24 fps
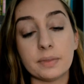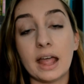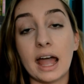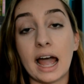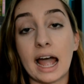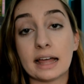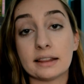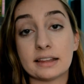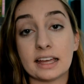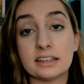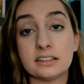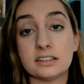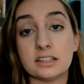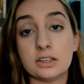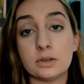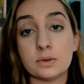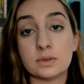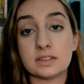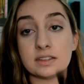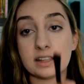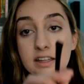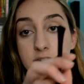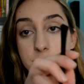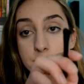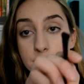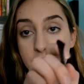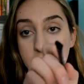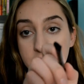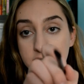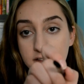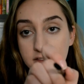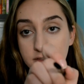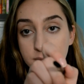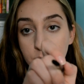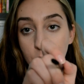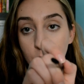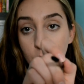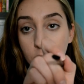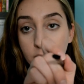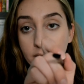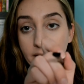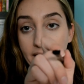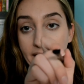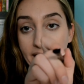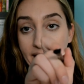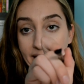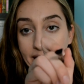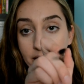I like to use this because it's more
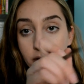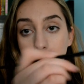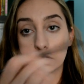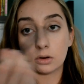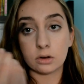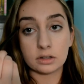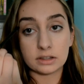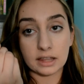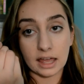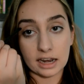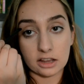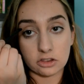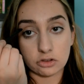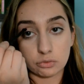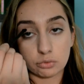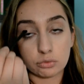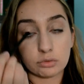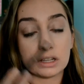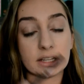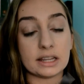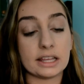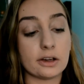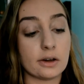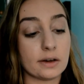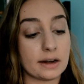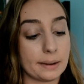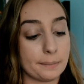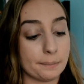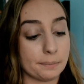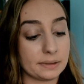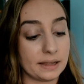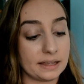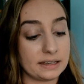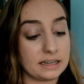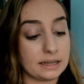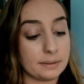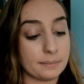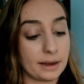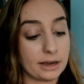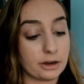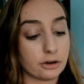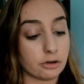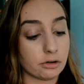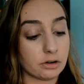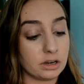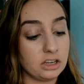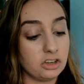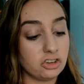angled and it's really good at blending my
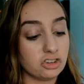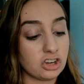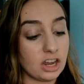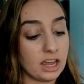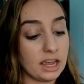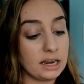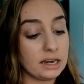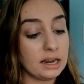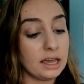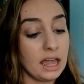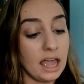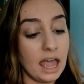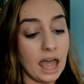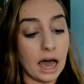crease shade.